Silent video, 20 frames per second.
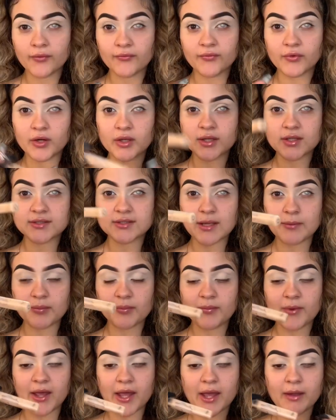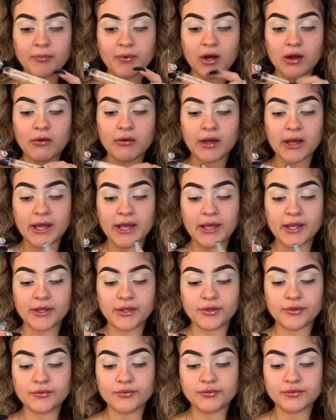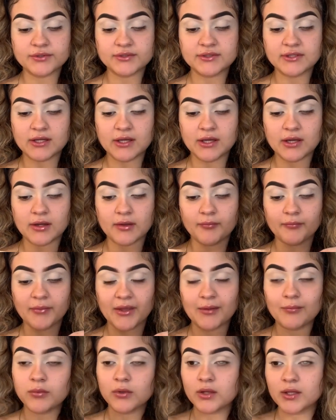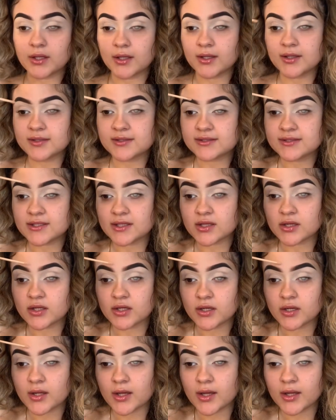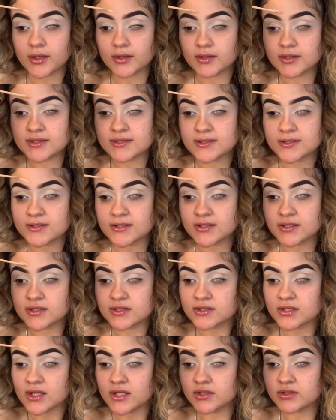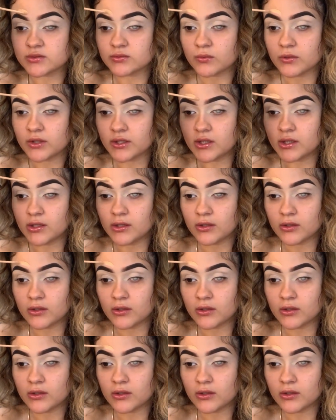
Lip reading: For the top of my eyebrow, I use the Maybelline concealer, and this is in the shade 20.